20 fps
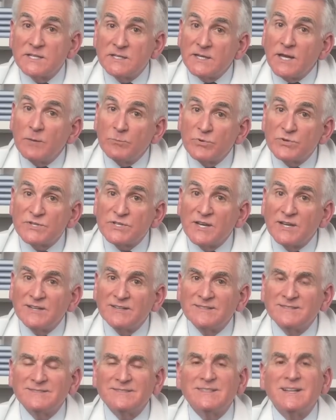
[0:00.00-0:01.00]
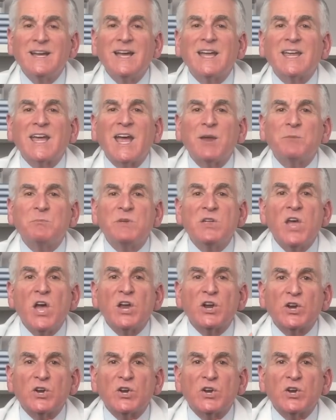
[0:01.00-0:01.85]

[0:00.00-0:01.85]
than ten percent, can be